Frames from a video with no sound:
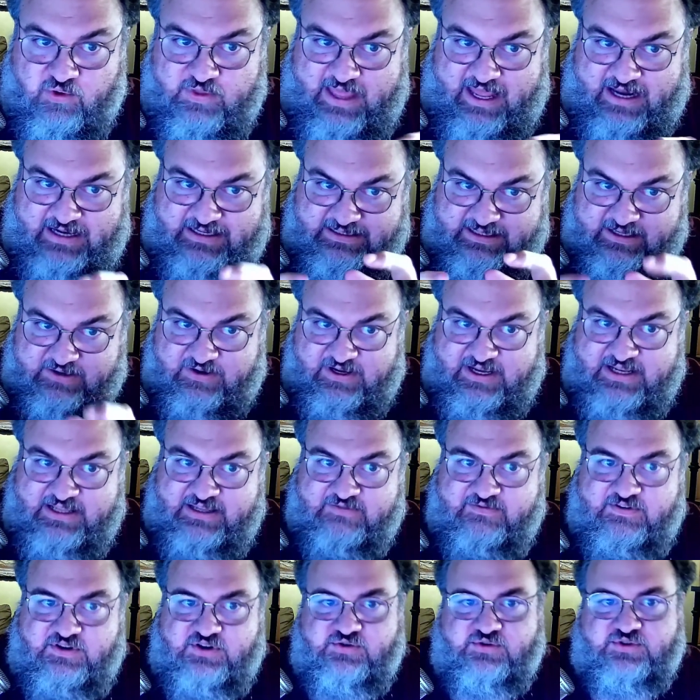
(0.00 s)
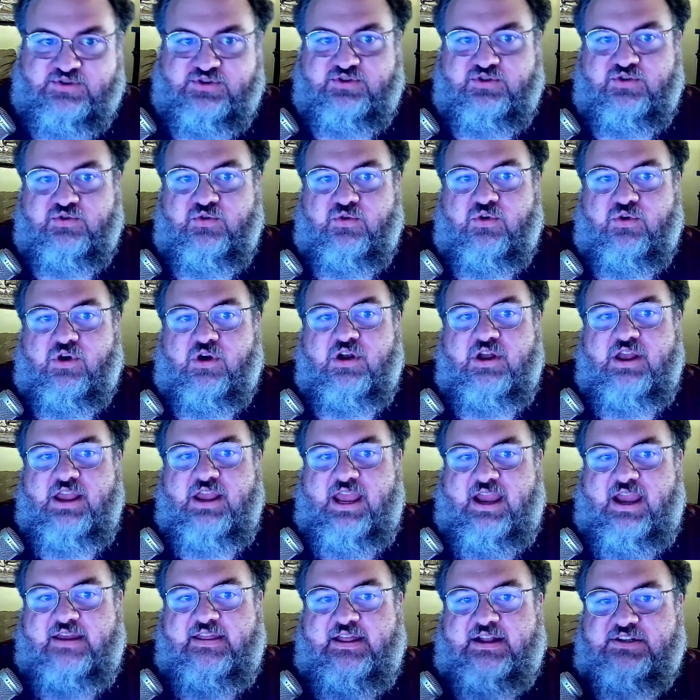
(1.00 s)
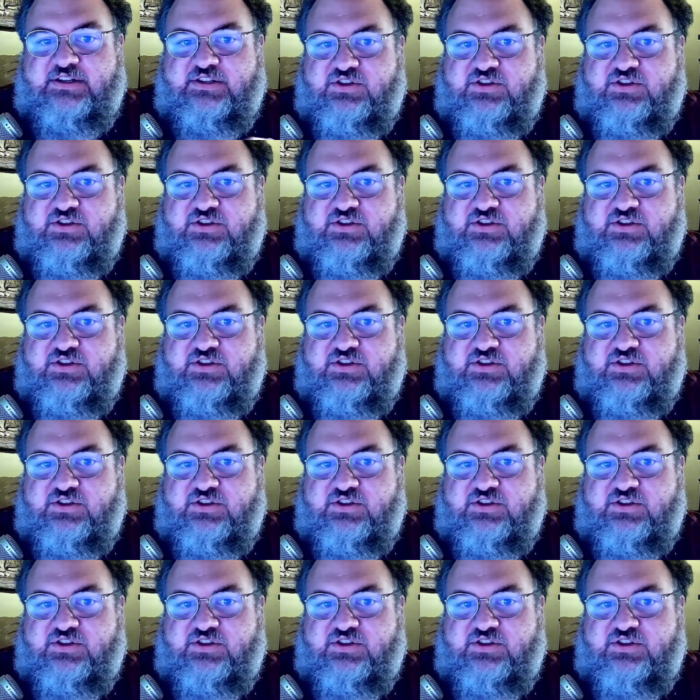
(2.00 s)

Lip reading: That is their individual score, and that